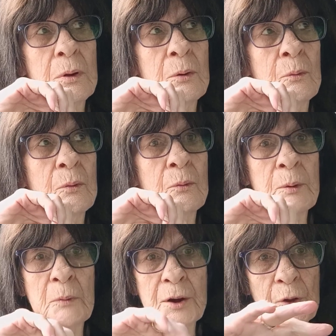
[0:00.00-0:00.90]
when
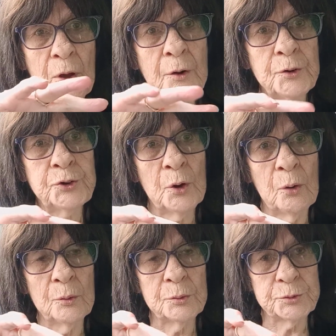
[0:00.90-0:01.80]
my daughter
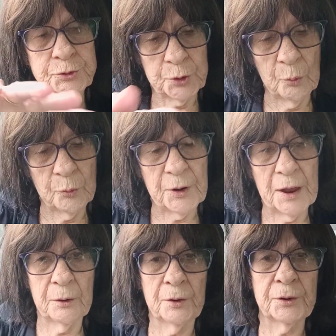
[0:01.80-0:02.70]
told that
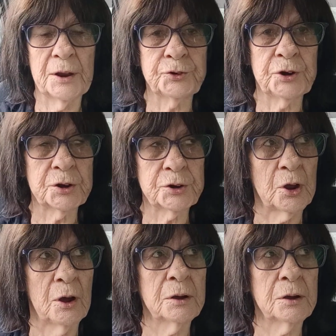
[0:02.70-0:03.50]
on that TikTok,